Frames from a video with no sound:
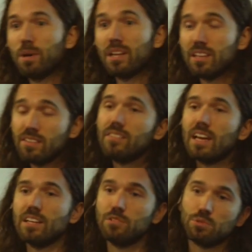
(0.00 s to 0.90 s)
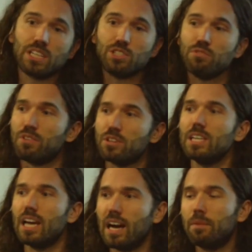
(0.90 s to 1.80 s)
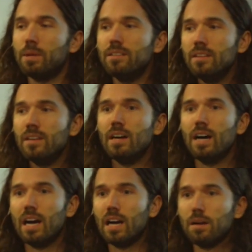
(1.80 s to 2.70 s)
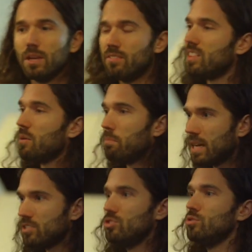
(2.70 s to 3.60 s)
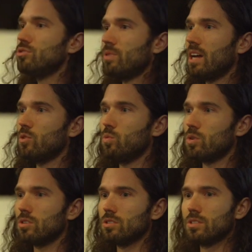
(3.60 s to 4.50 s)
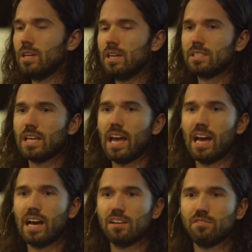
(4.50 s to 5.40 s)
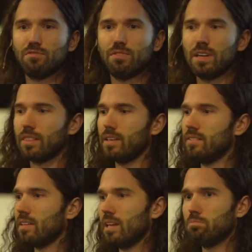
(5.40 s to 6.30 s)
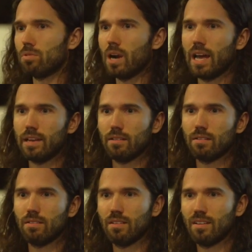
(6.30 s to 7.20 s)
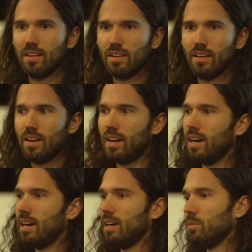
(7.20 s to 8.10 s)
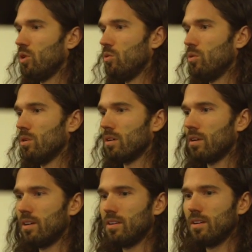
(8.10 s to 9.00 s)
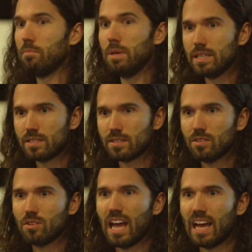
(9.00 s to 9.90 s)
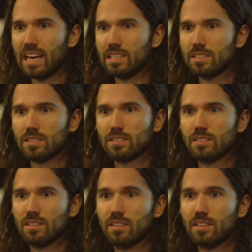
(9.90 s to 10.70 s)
but it was actually fairly common, even at the best zoos around the world, to have things like bread or meat, eggs,